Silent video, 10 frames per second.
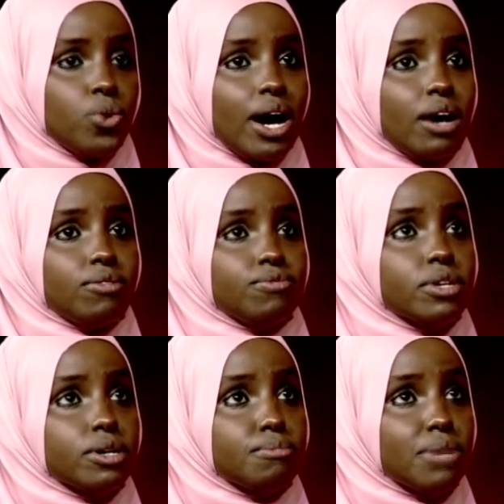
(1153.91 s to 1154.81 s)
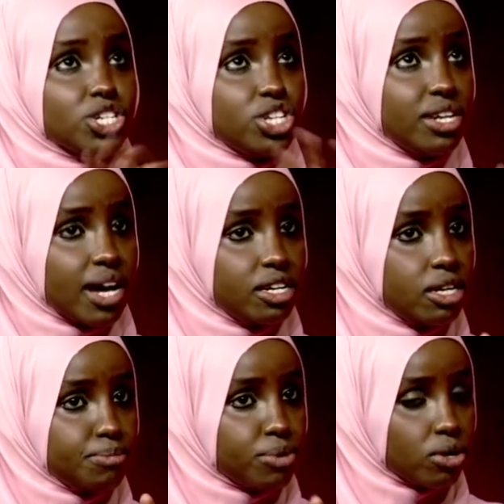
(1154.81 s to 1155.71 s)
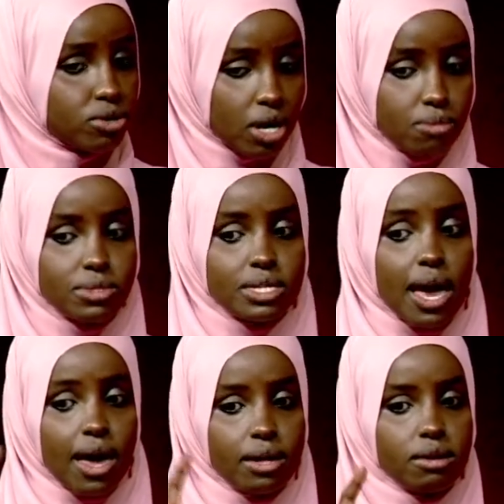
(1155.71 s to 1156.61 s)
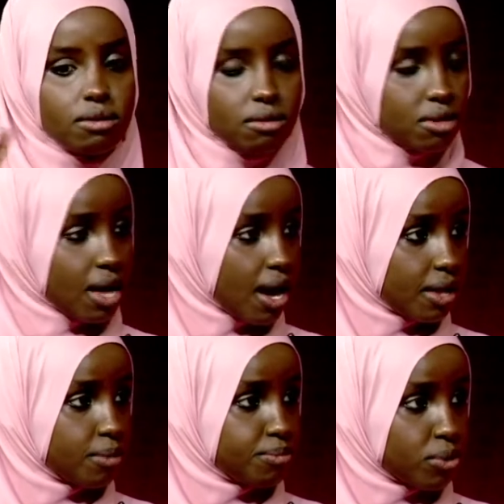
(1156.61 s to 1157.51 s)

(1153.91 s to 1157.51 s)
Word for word: we have the Mashinani programs and the other